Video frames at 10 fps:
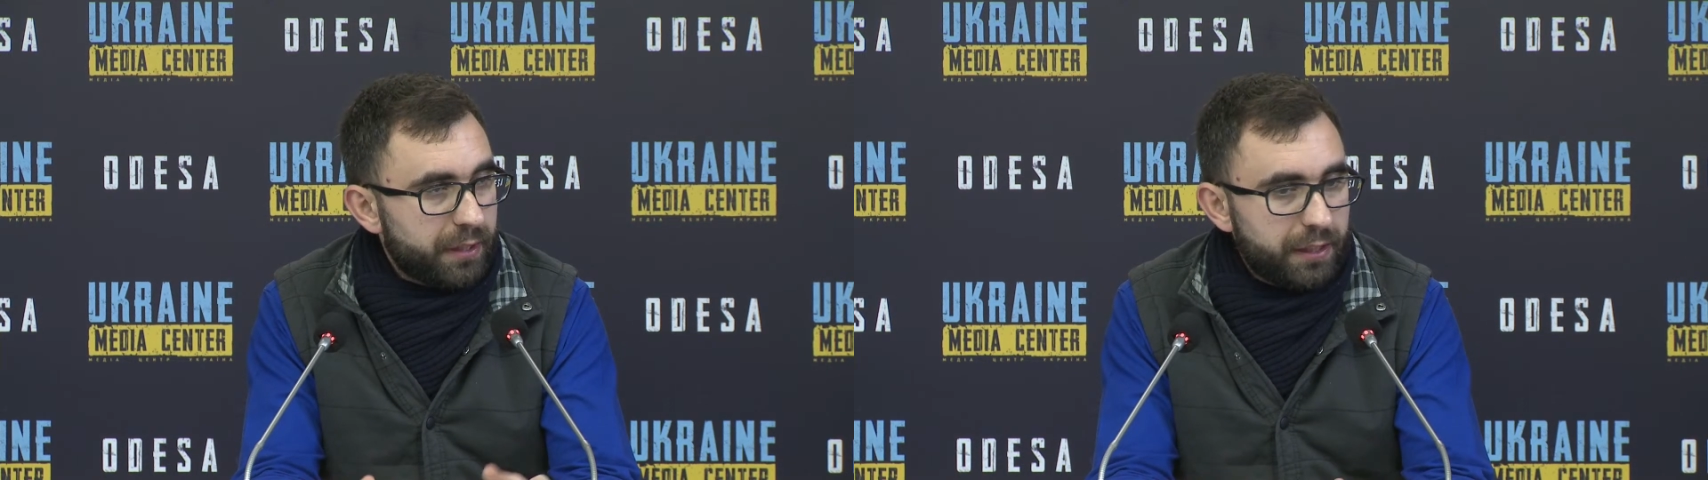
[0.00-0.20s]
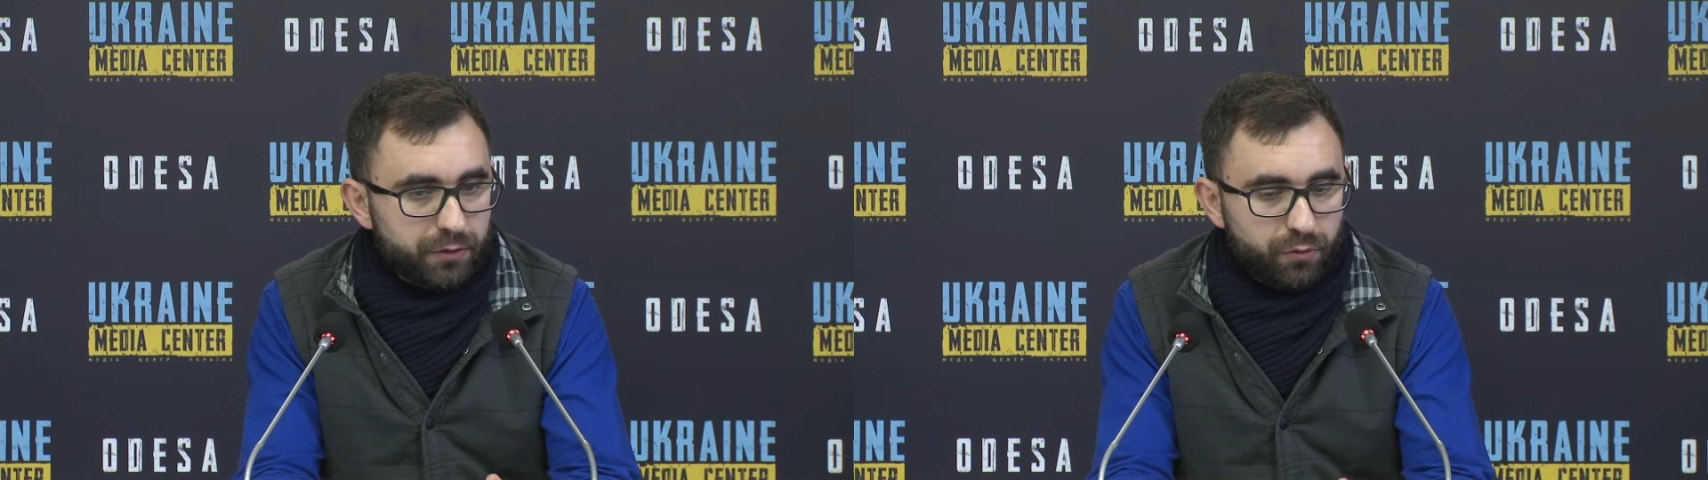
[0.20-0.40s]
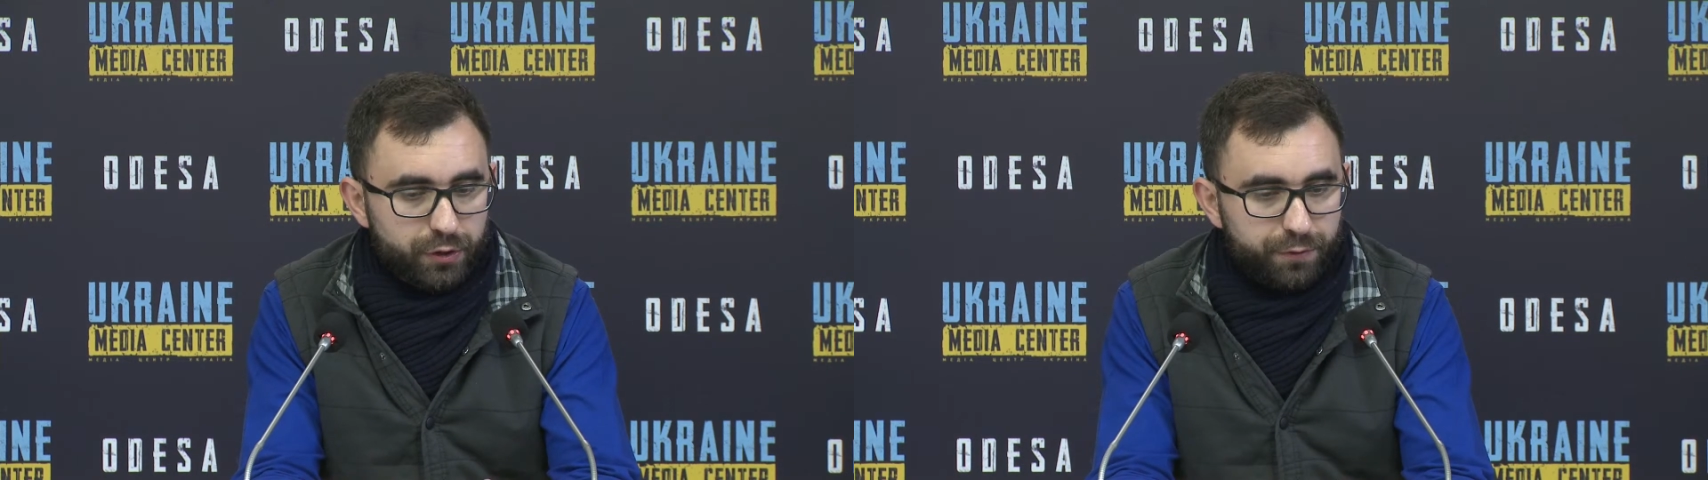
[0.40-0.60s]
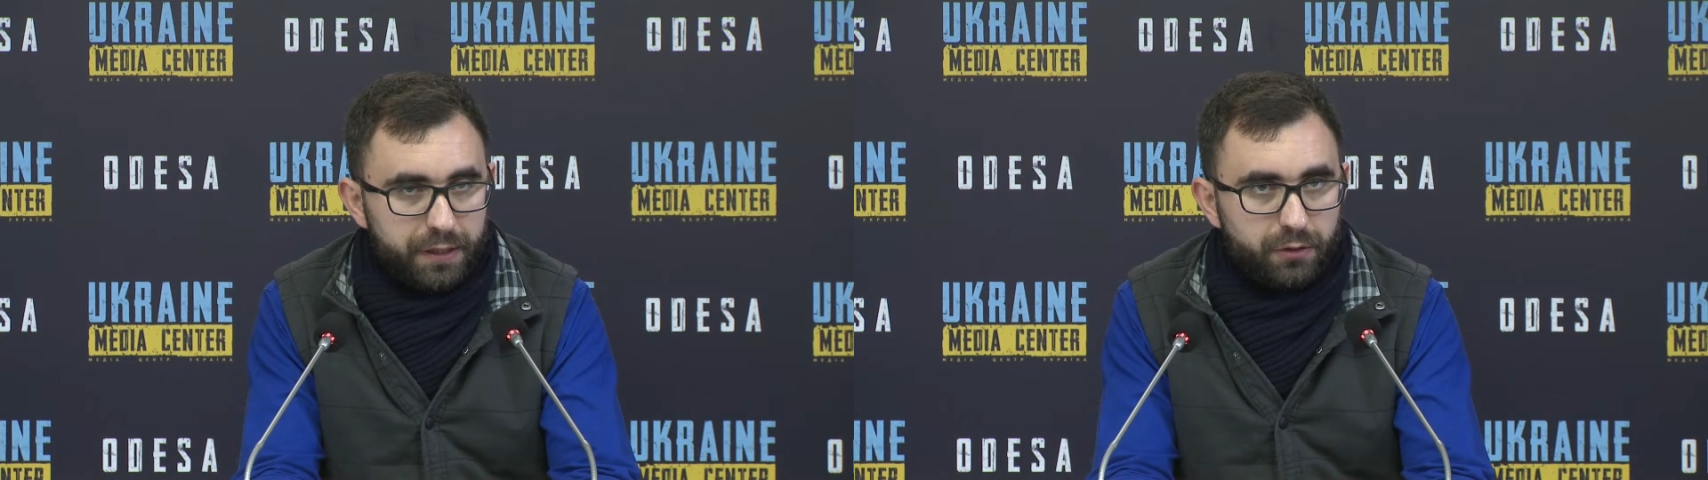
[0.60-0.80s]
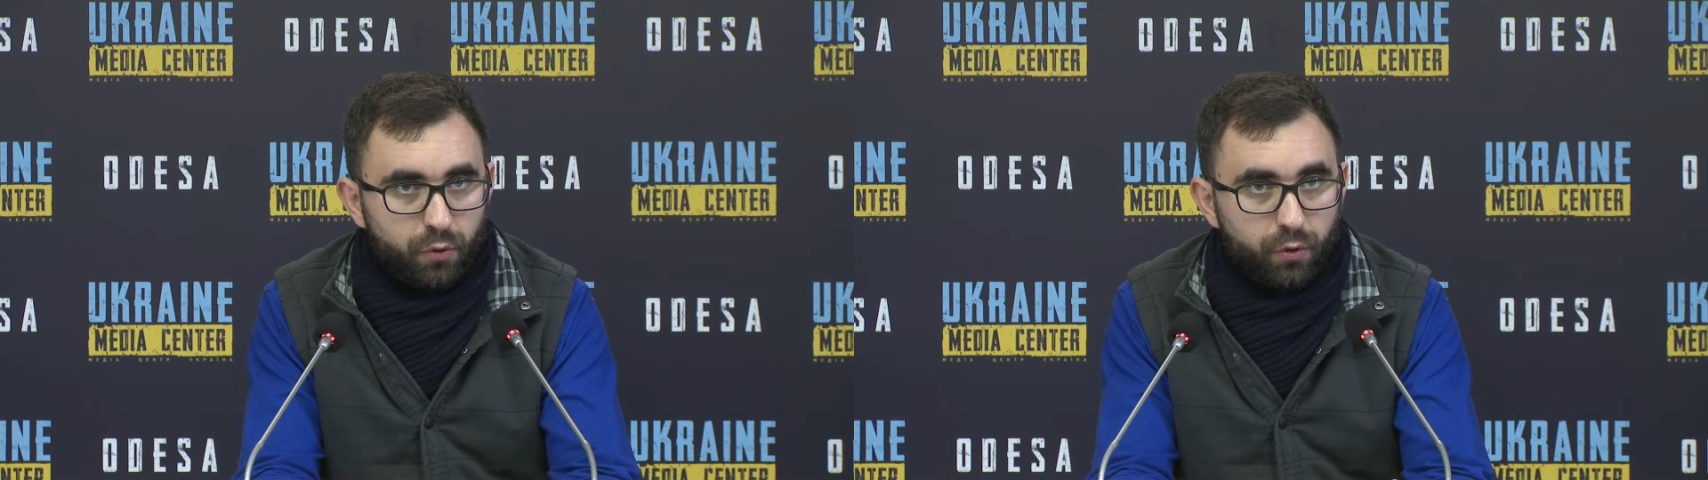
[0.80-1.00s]
to
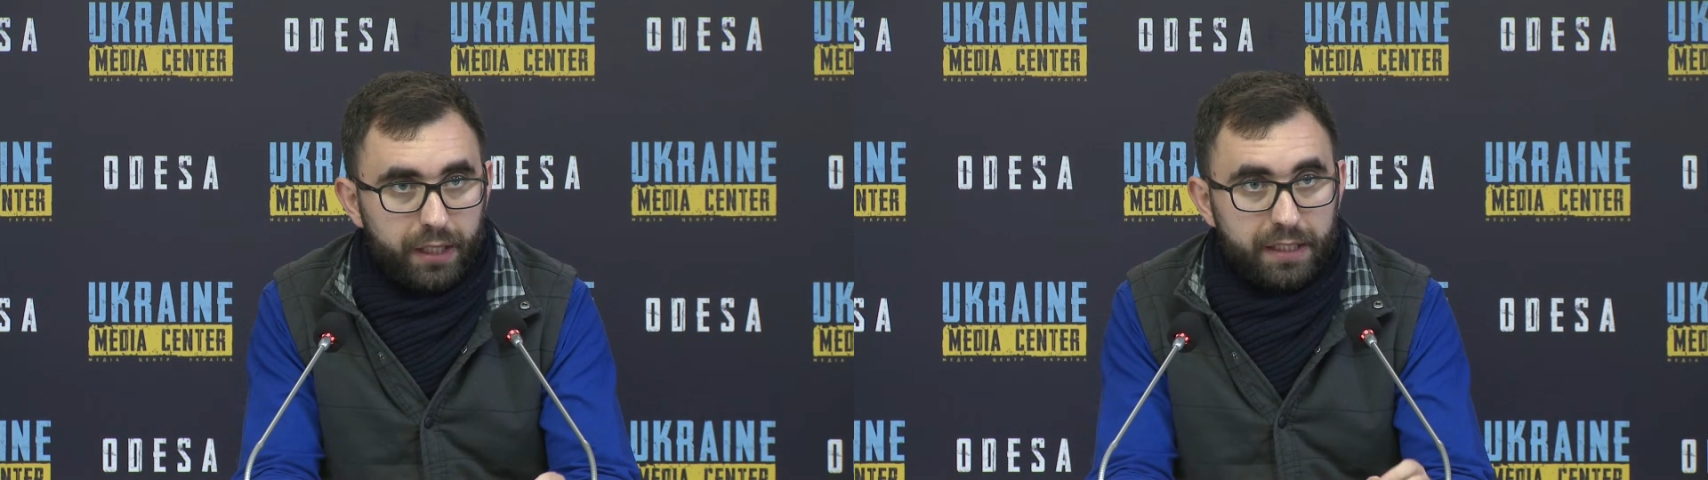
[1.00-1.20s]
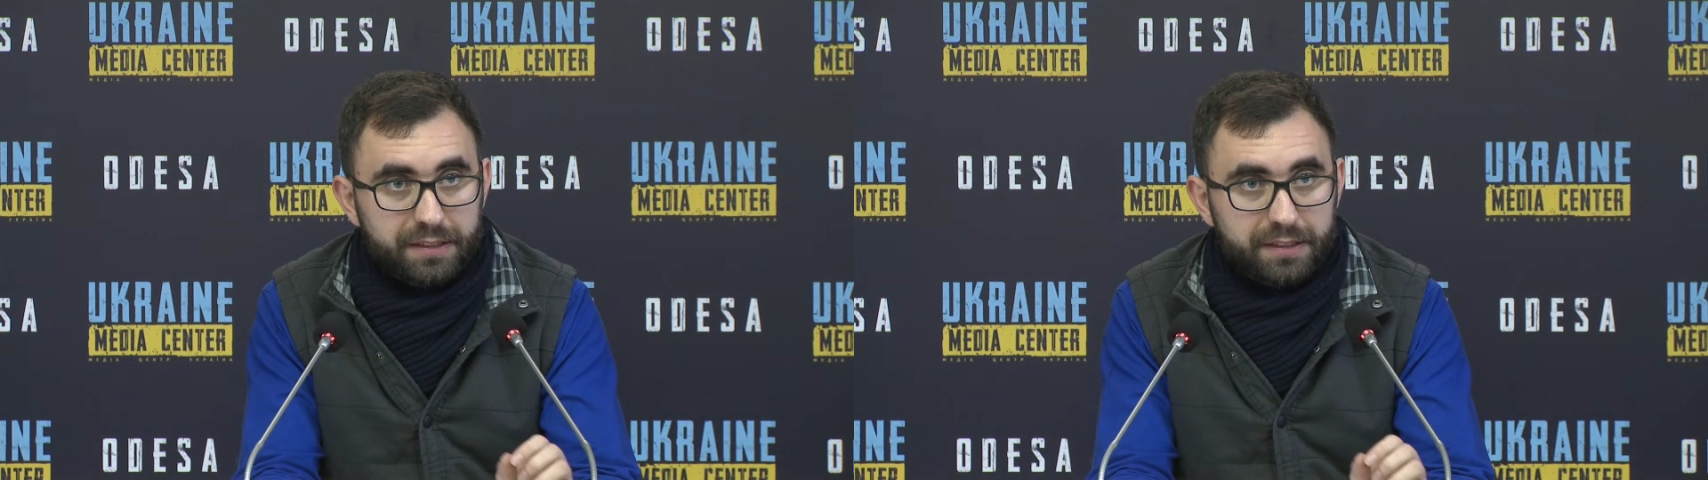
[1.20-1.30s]
study